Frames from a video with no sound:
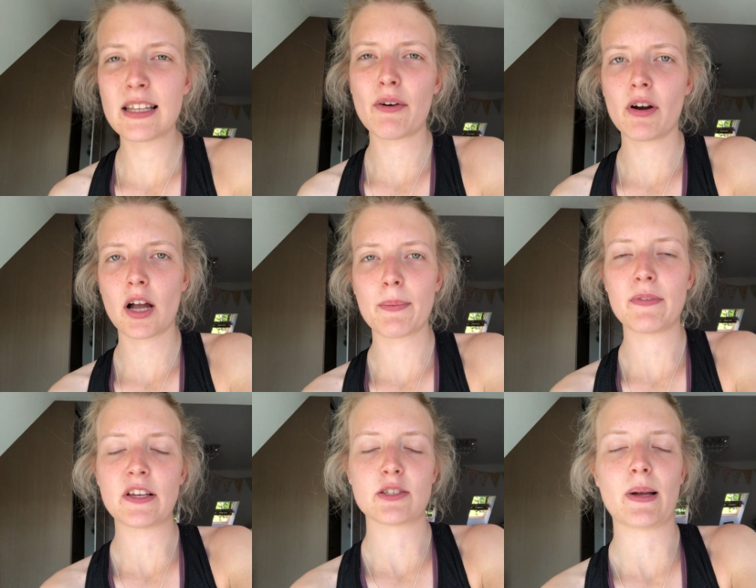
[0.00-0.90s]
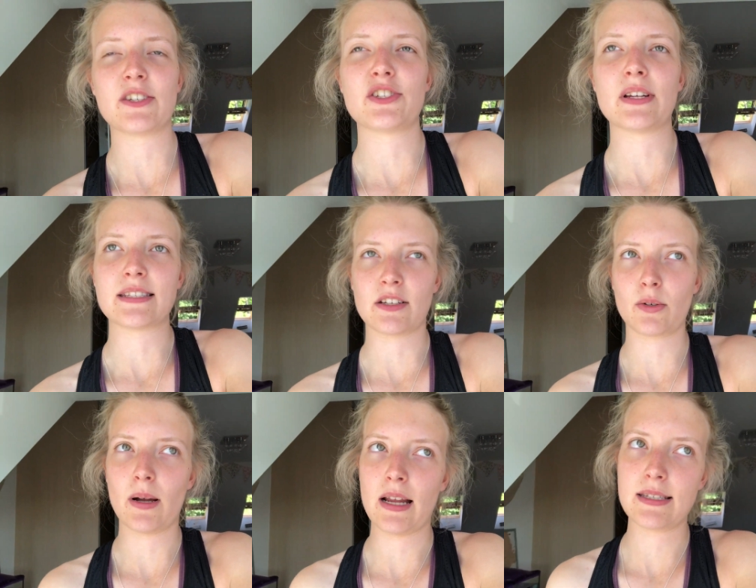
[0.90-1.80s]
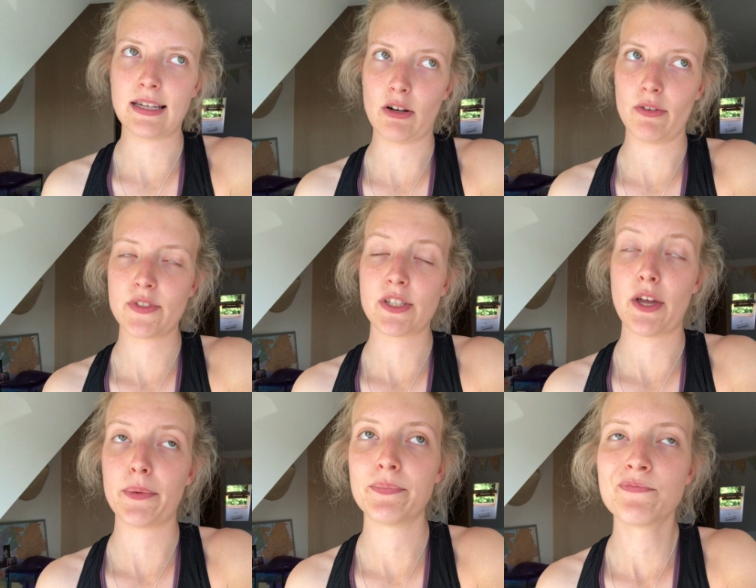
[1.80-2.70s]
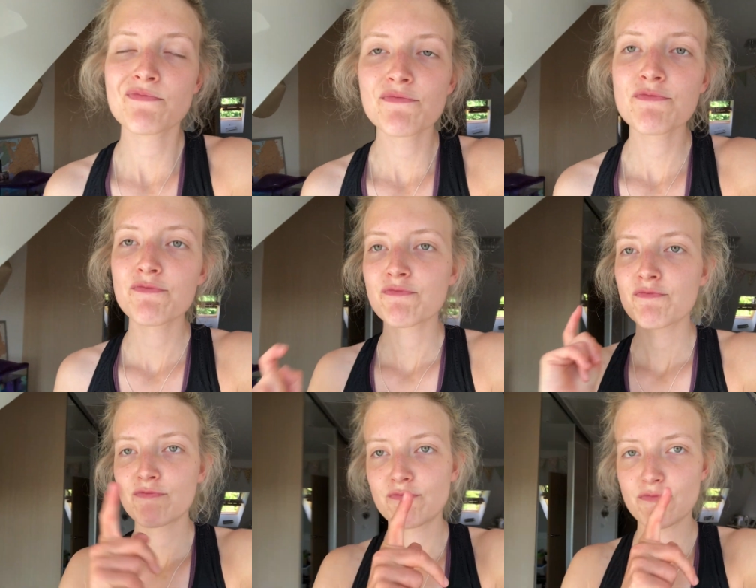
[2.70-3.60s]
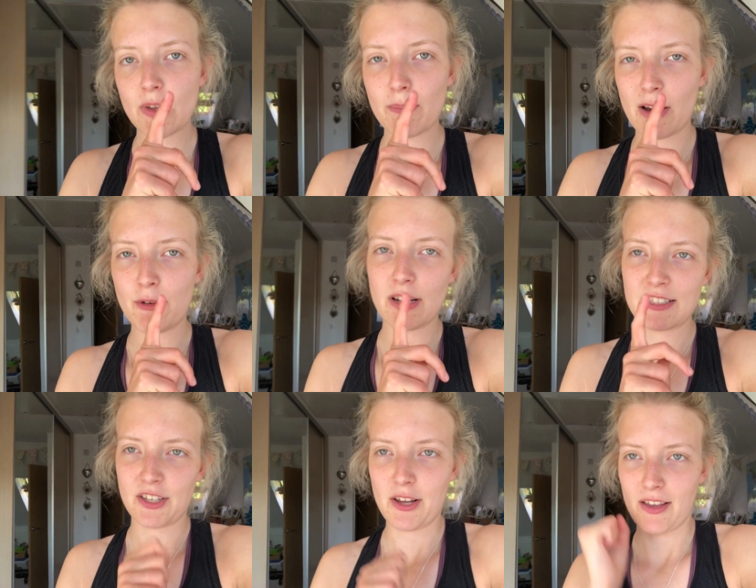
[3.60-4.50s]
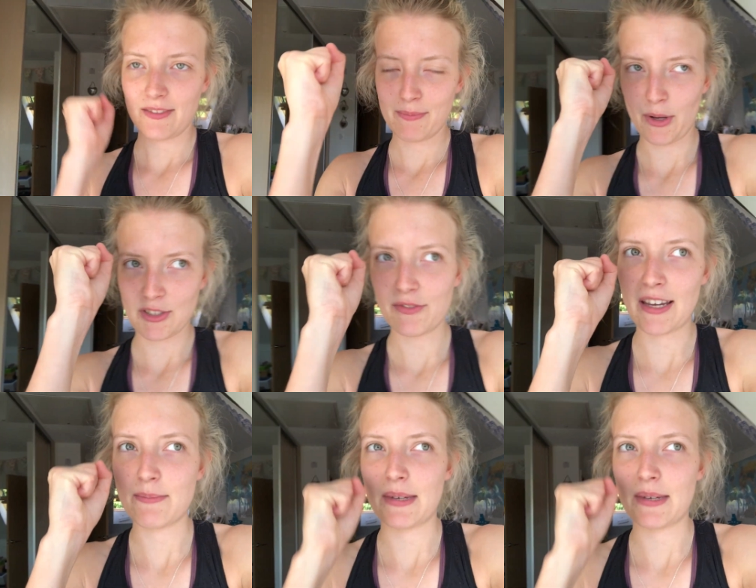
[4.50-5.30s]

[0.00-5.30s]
There are a couple of things on my to-do list I'd quite like to tick off so my run is gonna motivate